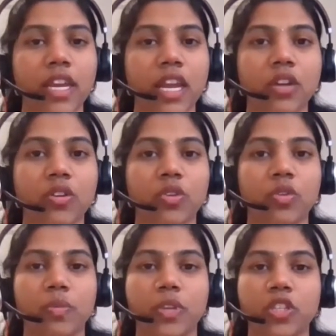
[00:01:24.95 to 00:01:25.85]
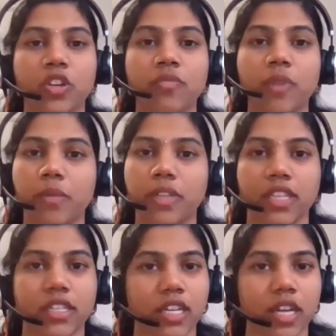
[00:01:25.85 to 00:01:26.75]
lakh crore rupees of public
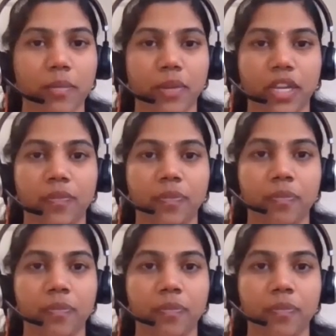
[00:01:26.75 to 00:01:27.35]
sector company.